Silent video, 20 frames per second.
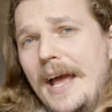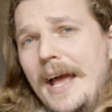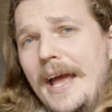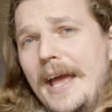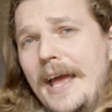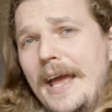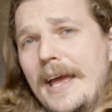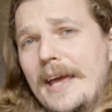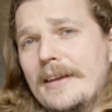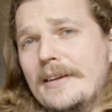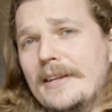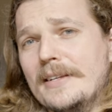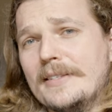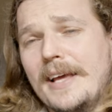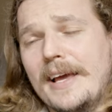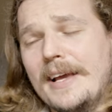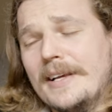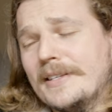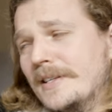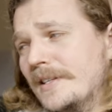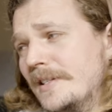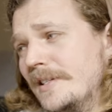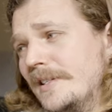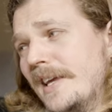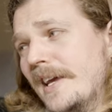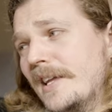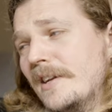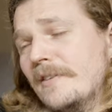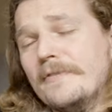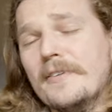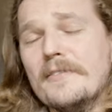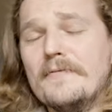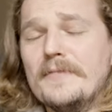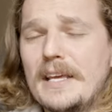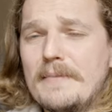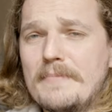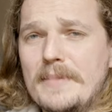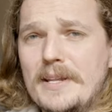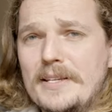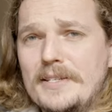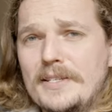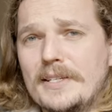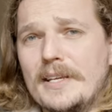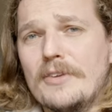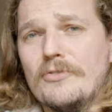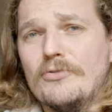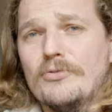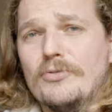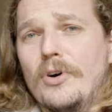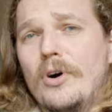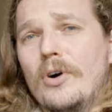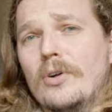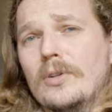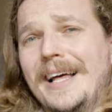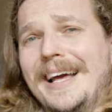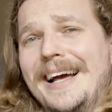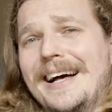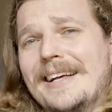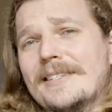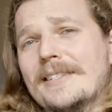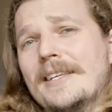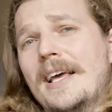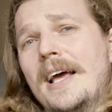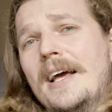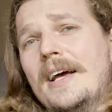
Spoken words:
and it takes us 10 to 15 minutes to get through the whole house.